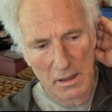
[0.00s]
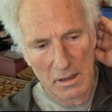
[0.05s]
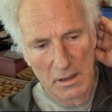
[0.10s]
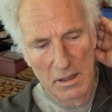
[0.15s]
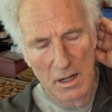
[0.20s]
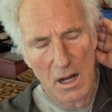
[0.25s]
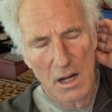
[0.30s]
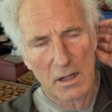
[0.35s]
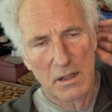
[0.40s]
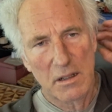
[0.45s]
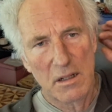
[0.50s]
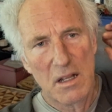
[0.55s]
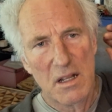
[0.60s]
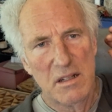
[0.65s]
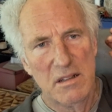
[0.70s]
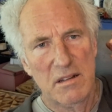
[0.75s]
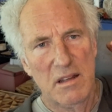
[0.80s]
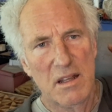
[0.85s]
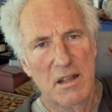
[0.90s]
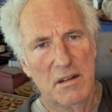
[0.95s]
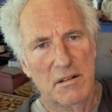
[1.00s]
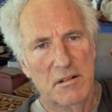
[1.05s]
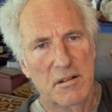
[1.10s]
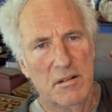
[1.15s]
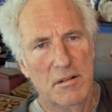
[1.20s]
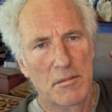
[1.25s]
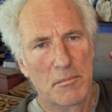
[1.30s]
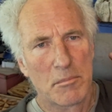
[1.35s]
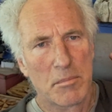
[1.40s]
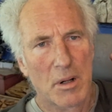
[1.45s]

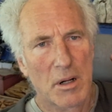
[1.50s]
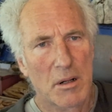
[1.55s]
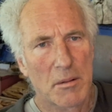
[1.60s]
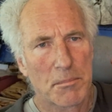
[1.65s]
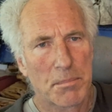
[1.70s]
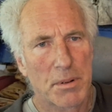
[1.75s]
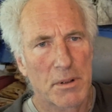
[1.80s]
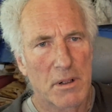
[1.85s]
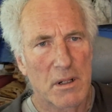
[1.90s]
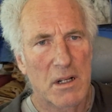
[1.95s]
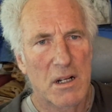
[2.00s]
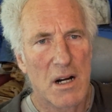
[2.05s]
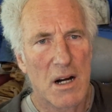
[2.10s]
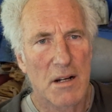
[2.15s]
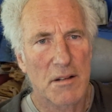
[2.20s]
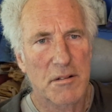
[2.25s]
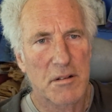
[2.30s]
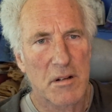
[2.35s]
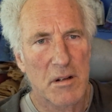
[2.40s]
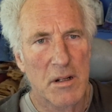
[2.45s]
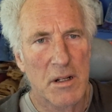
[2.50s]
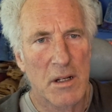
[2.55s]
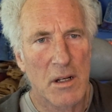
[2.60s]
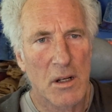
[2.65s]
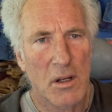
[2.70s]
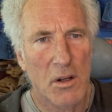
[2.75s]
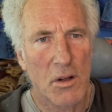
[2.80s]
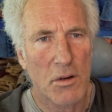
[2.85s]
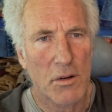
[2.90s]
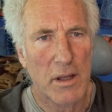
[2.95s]
Gunk-Dent-Bump consonant
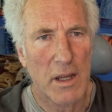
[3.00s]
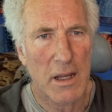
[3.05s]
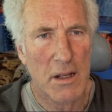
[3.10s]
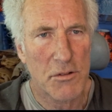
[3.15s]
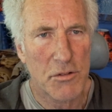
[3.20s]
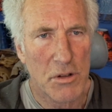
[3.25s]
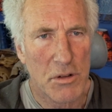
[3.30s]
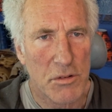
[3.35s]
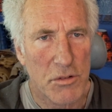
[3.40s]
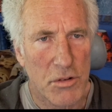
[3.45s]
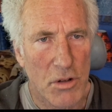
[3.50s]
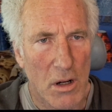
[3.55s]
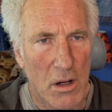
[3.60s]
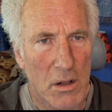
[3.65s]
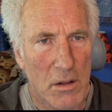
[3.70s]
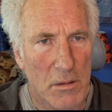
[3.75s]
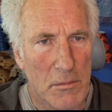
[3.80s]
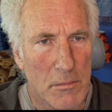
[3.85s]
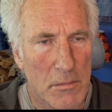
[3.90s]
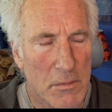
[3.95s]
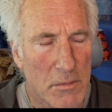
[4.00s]
location chart.